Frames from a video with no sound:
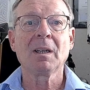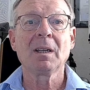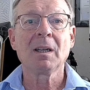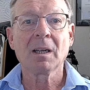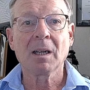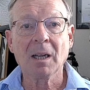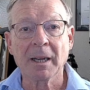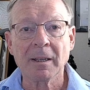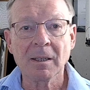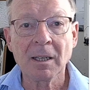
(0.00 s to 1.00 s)
Hi,
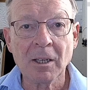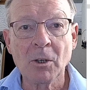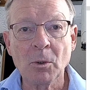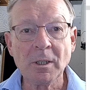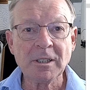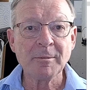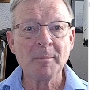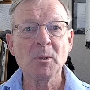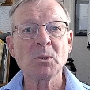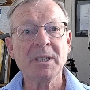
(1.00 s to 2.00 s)
welcome to a more
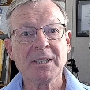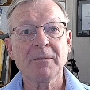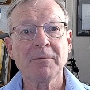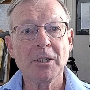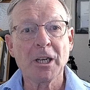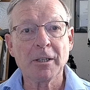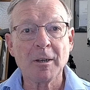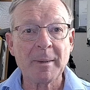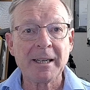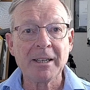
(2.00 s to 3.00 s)
detailed video
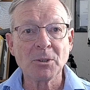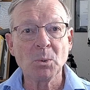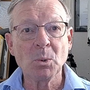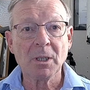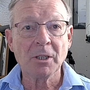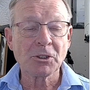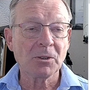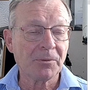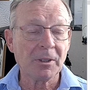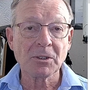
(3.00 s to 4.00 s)
about how to organise your
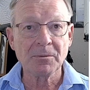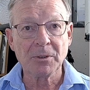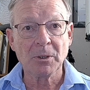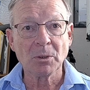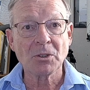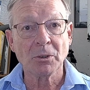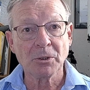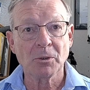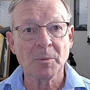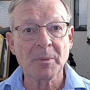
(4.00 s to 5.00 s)
files and folders on your
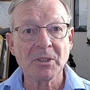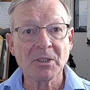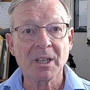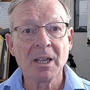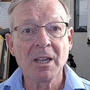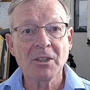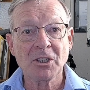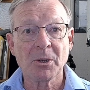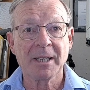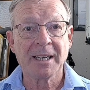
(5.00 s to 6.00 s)
computer so you
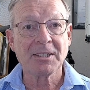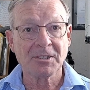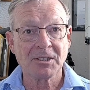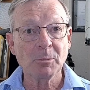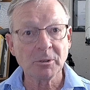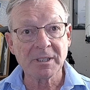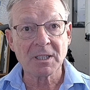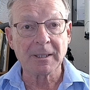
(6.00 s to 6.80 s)
can access them more easily.